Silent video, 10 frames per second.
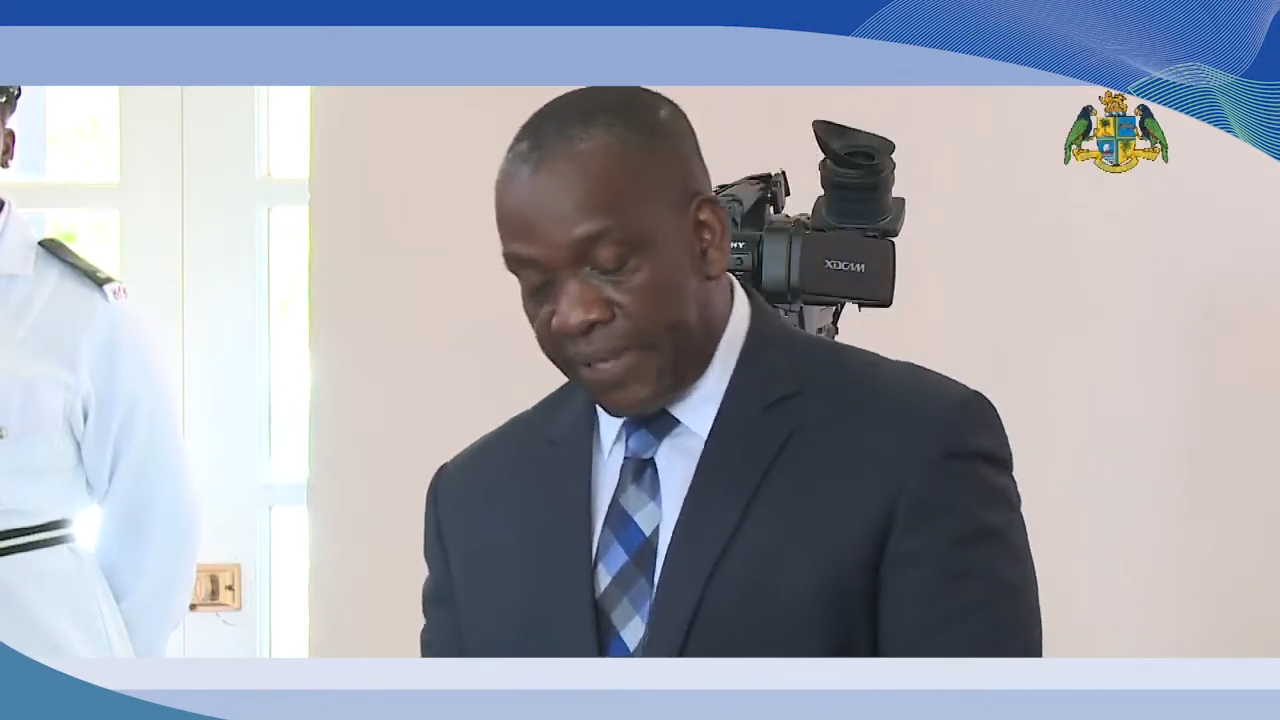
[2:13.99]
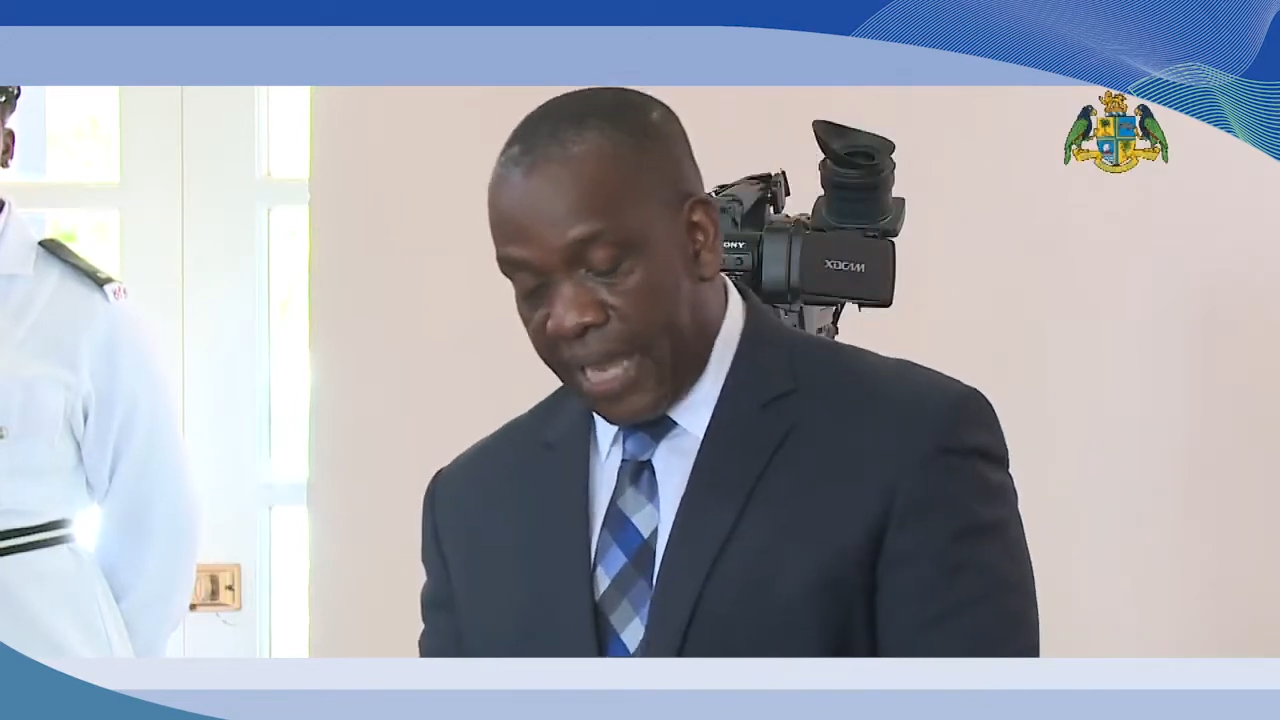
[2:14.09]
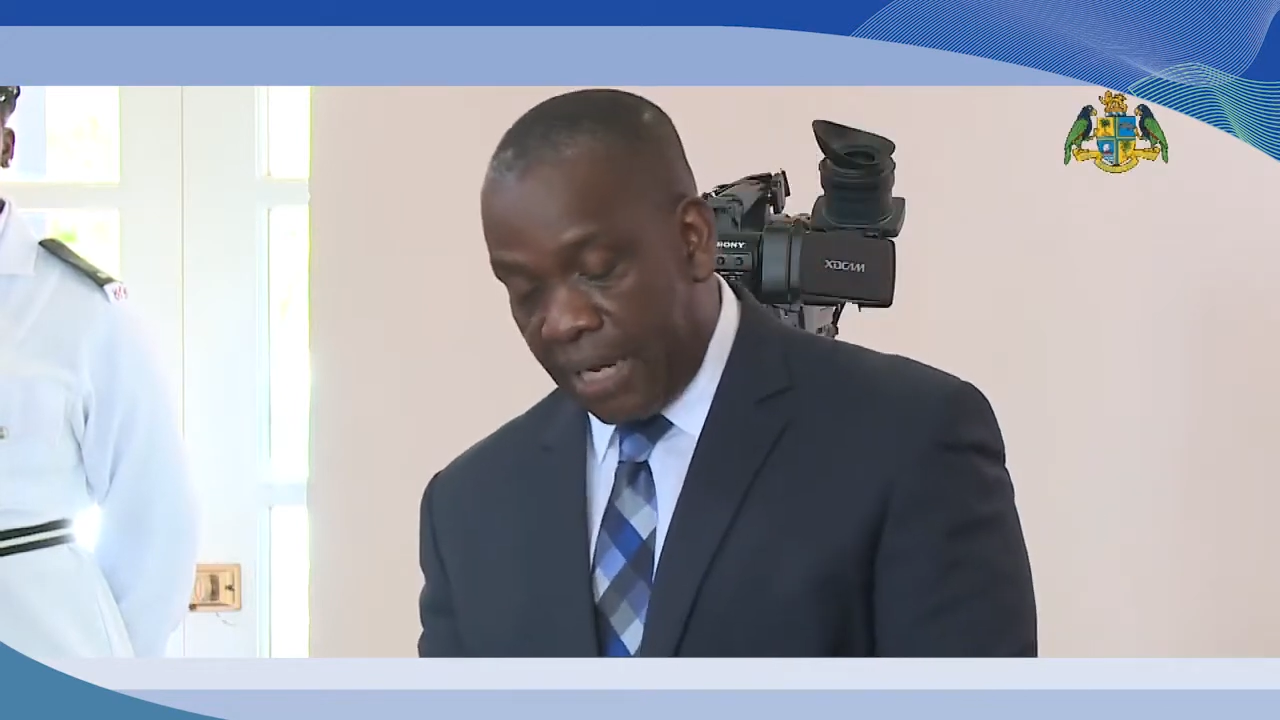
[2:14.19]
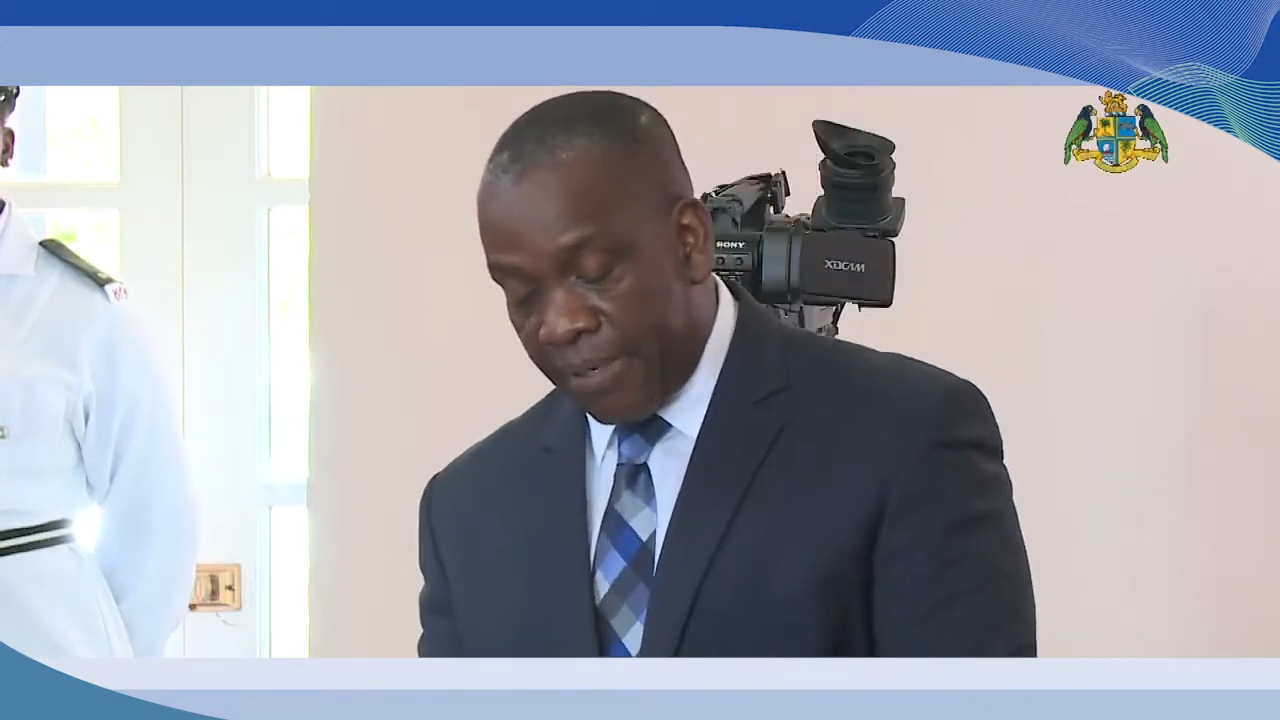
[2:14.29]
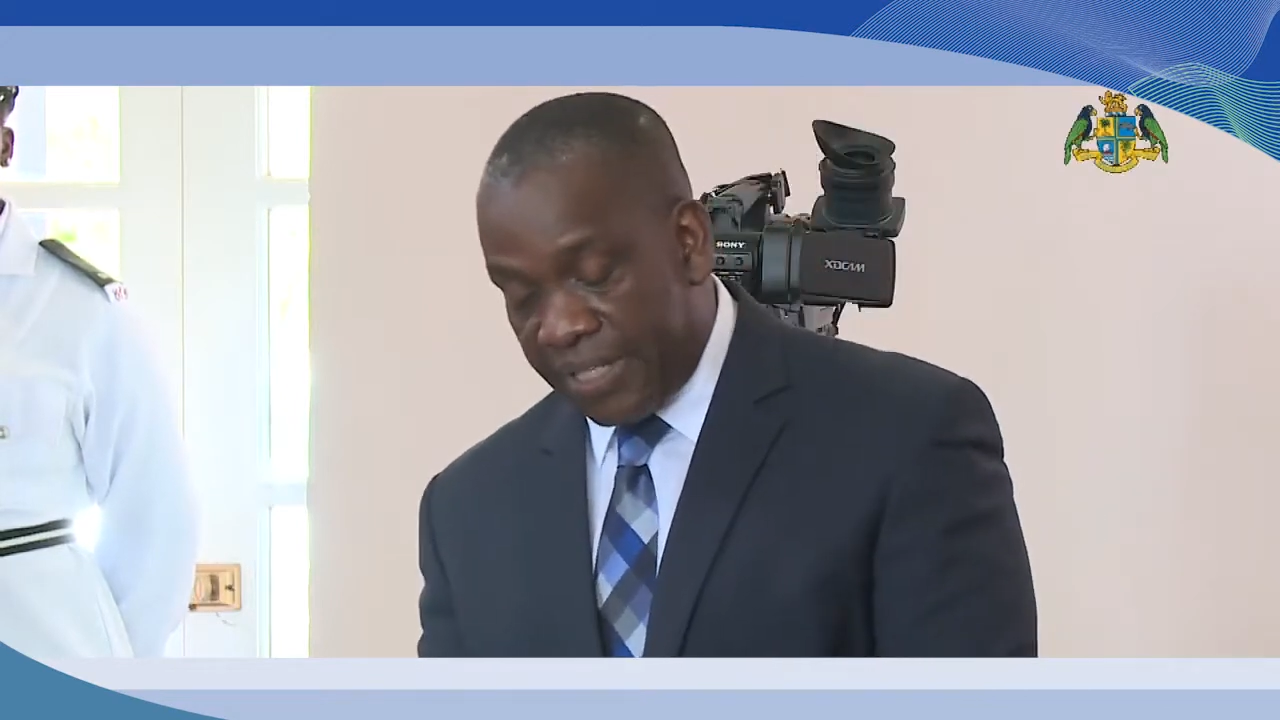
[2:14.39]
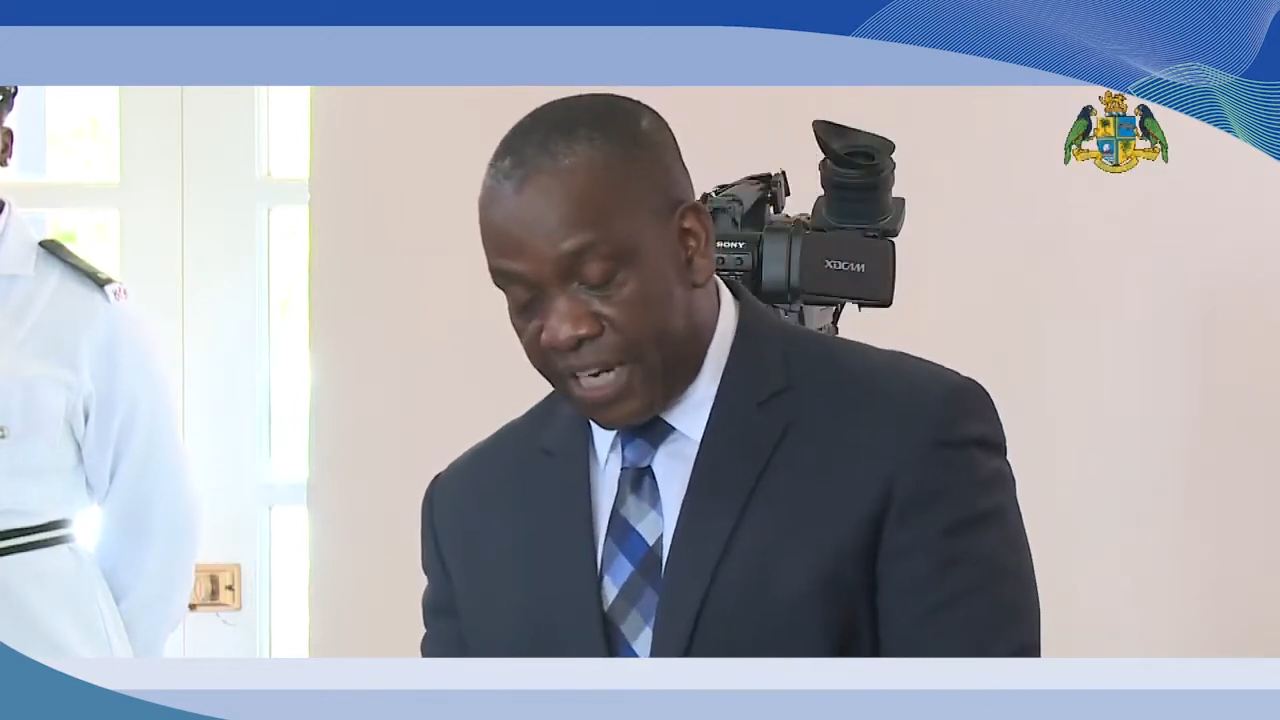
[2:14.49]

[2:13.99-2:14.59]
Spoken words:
of cannabis